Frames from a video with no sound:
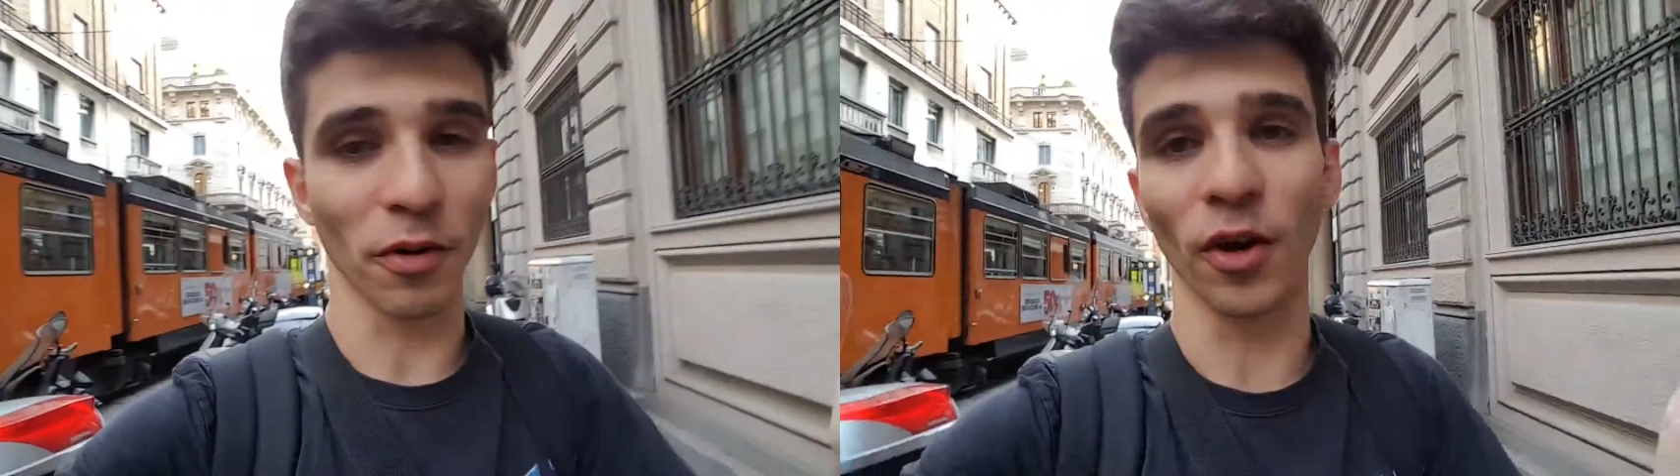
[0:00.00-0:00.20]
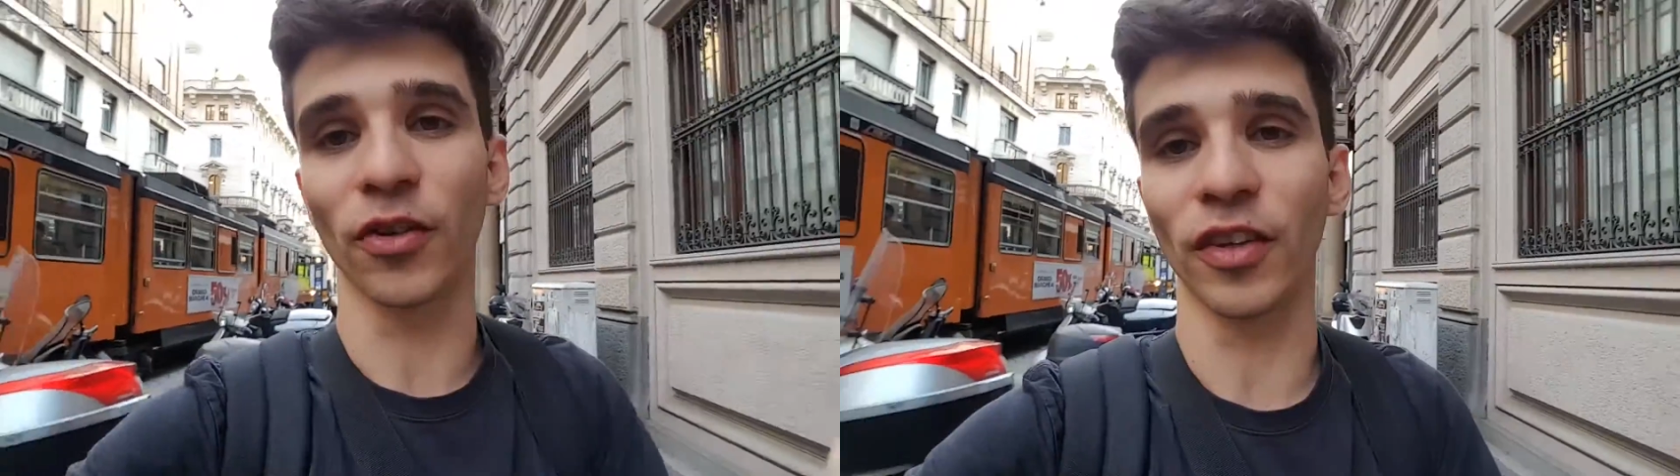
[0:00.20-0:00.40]

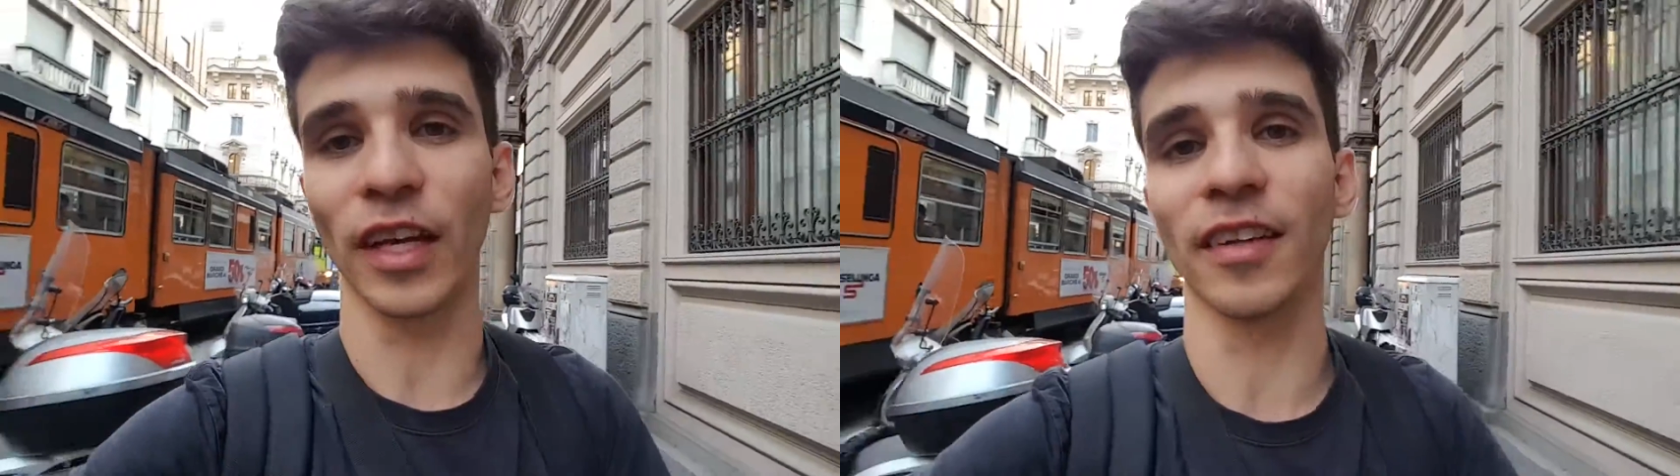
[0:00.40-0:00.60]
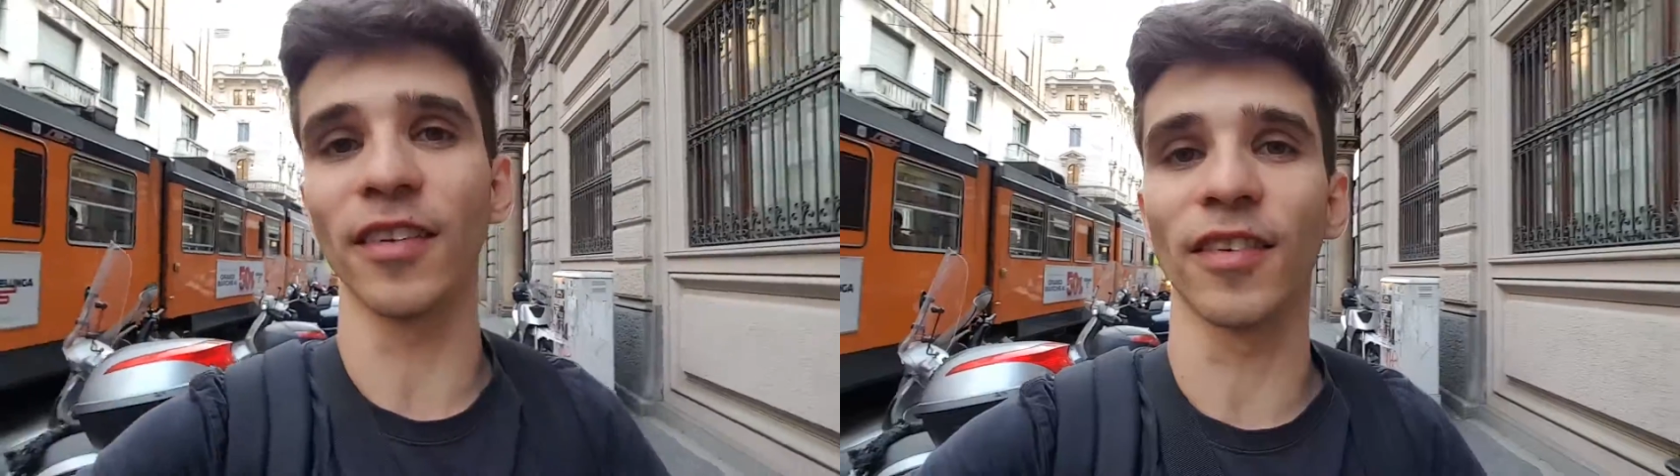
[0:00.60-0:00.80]
we're also
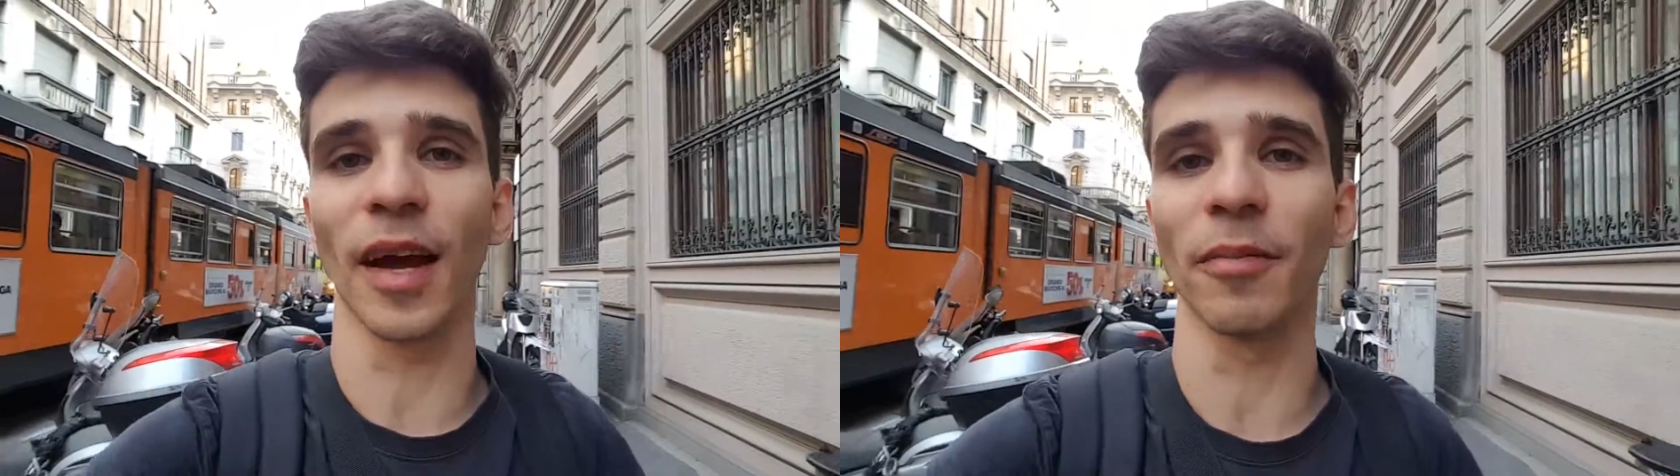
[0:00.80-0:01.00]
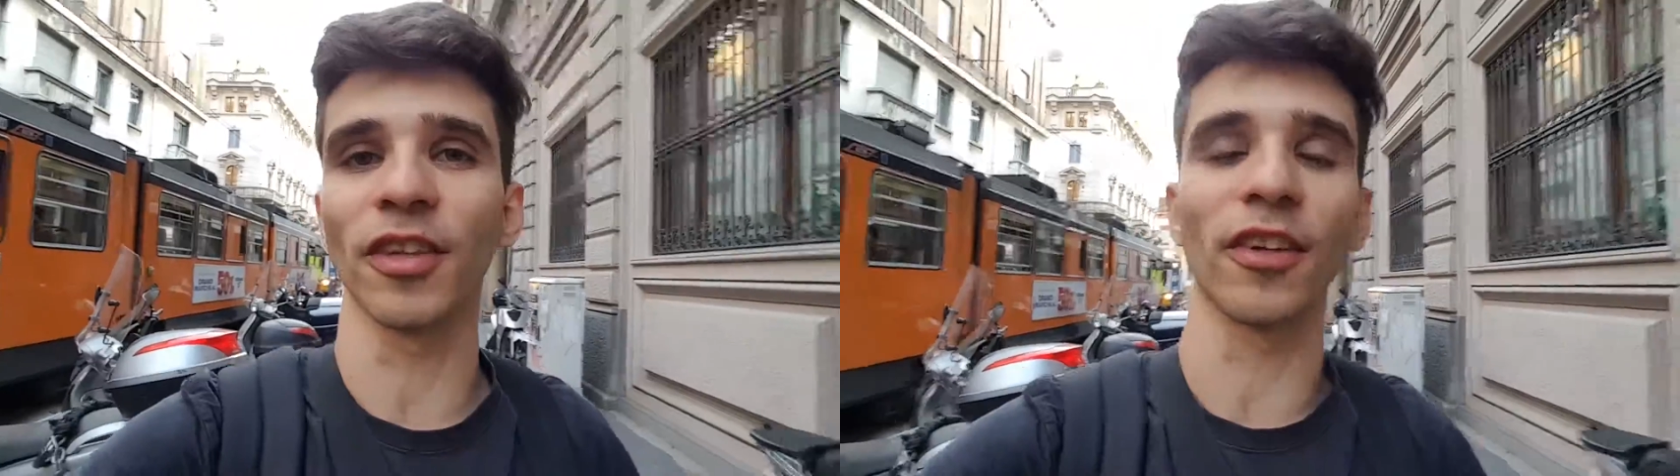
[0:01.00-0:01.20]
taking this
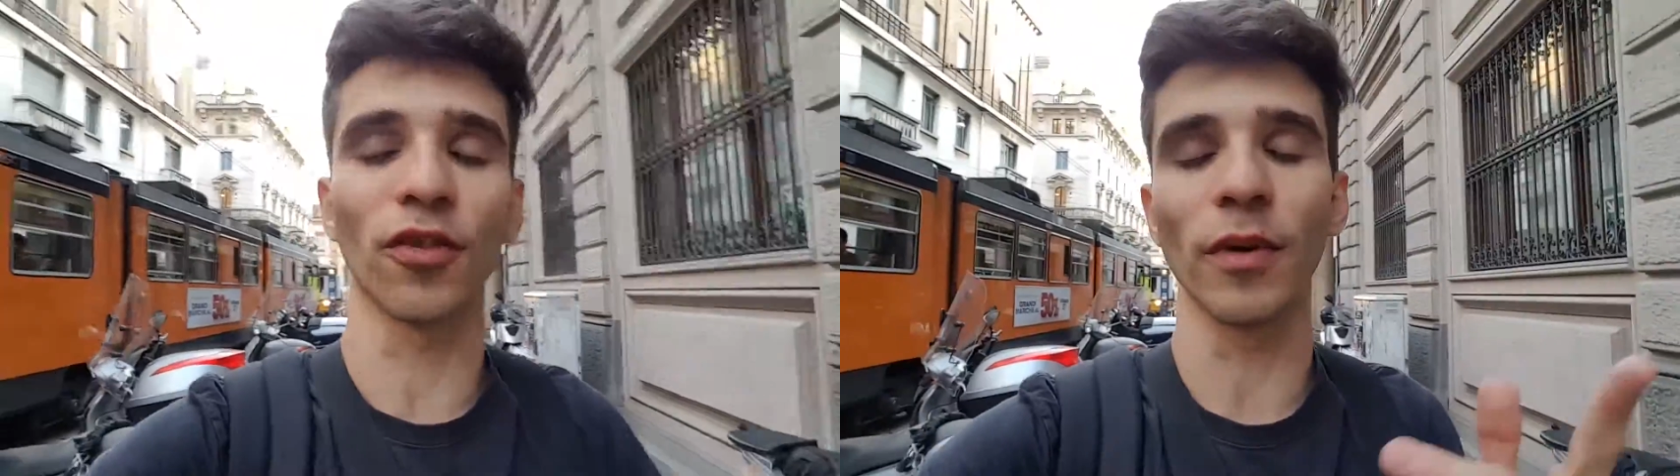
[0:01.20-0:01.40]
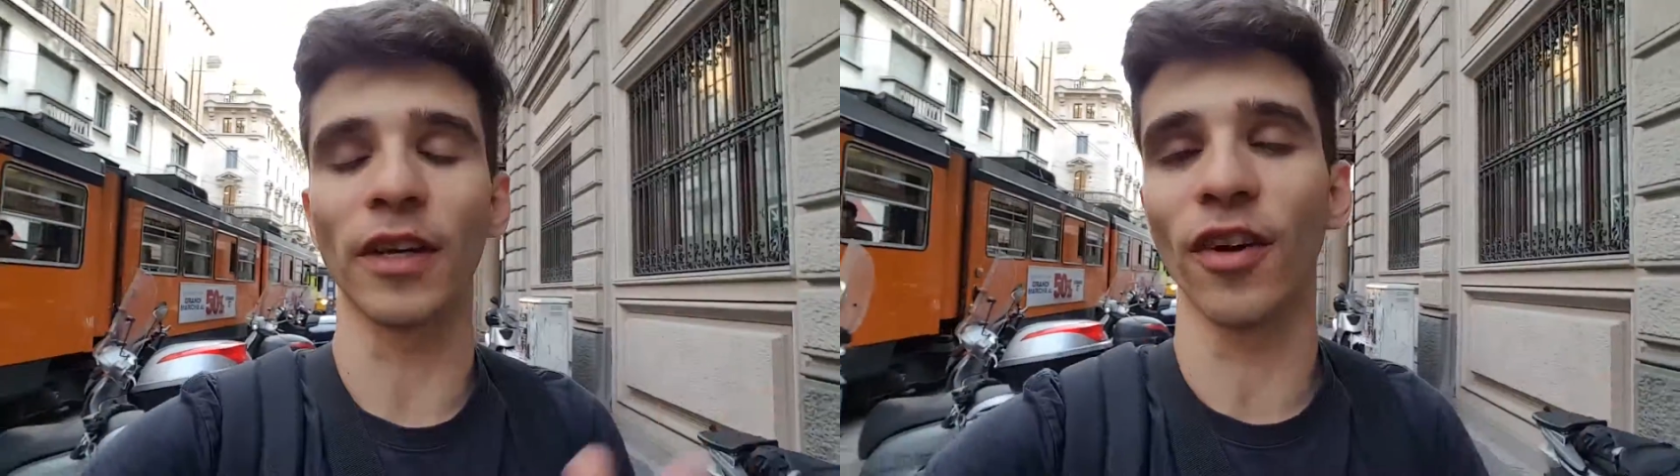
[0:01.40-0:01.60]
time to take
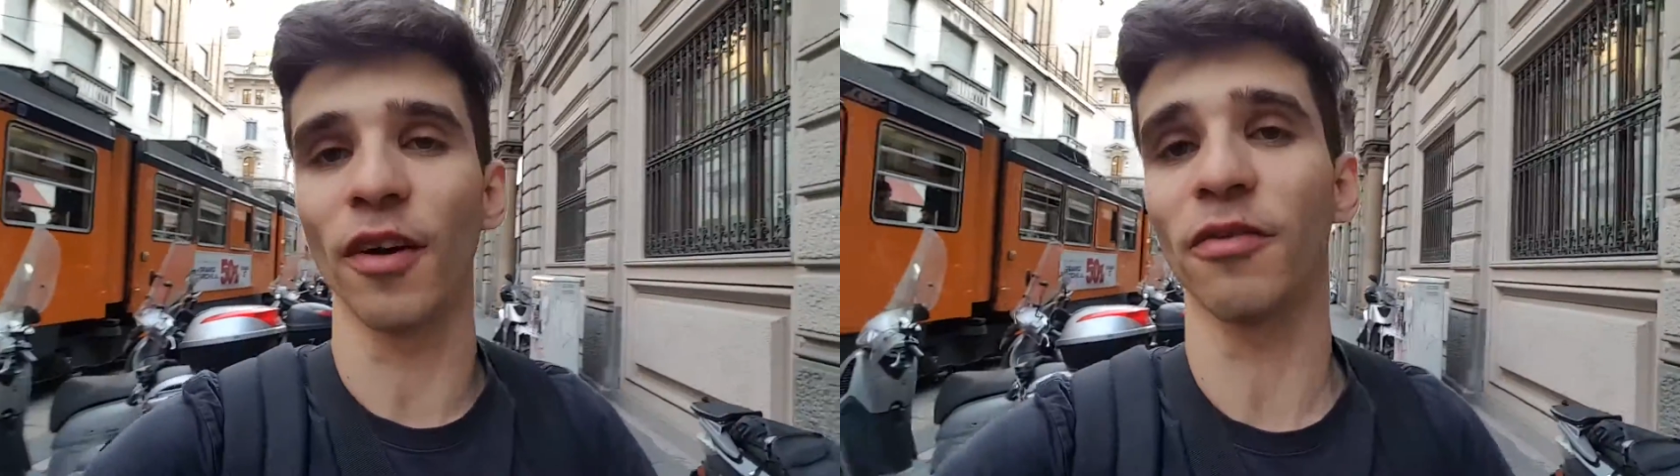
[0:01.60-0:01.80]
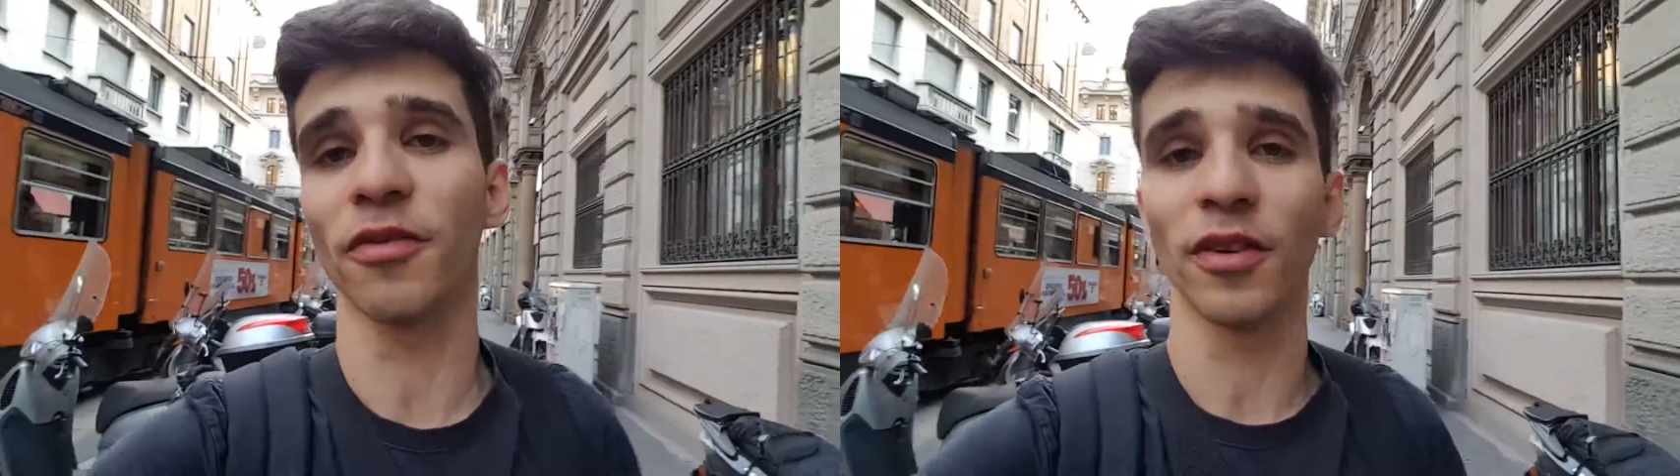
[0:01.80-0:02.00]
two weeks
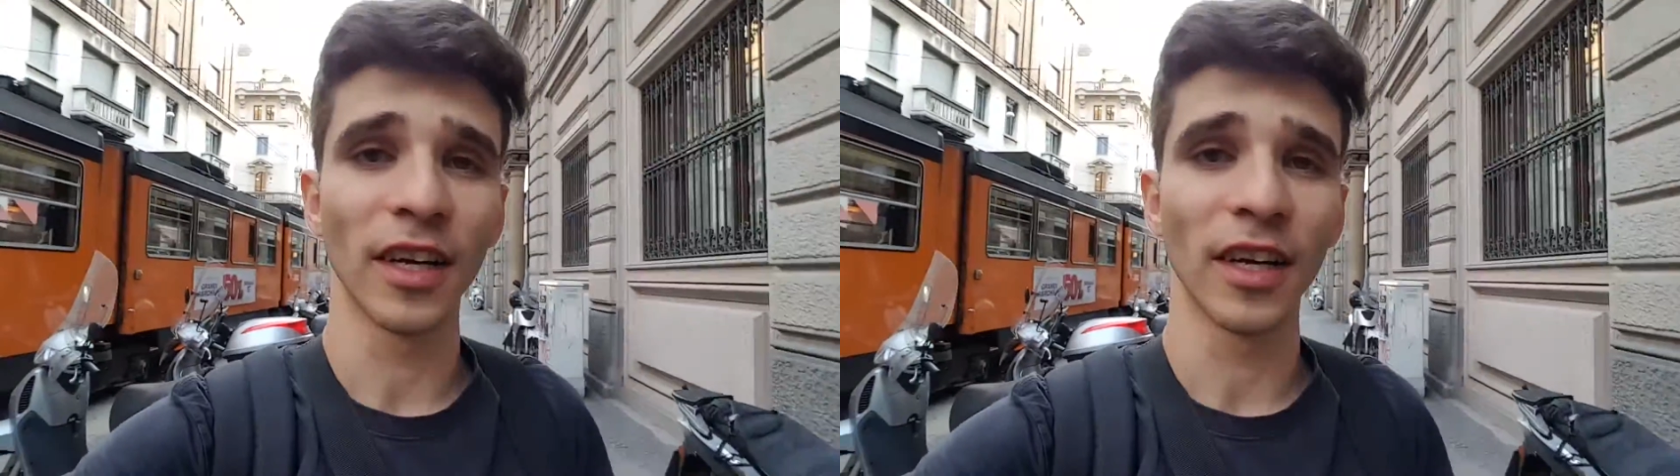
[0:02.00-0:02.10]
off